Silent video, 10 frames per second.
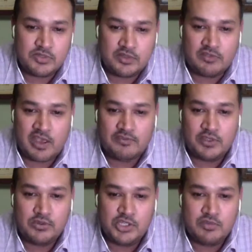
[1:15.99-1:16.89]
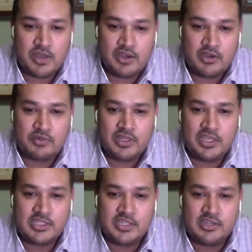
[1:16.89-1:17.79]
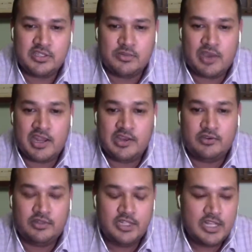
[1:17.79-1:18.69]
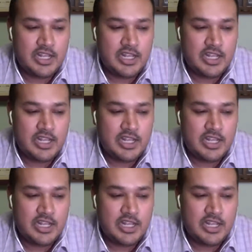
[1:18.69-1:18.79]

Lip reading: So if you have the Eugene Meyer, you probably can't, there's the right angle.